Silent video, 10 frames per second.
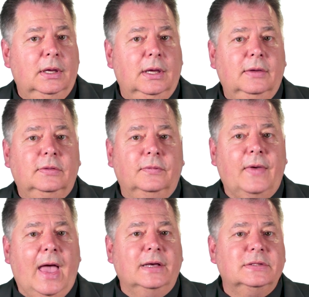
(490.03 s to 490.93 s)
If the
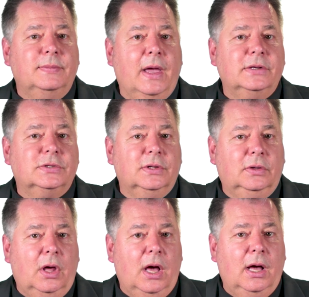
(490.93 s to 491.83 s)
facts match the
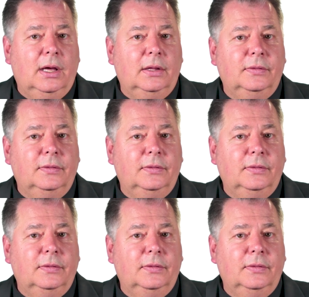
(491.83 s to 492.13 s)
law,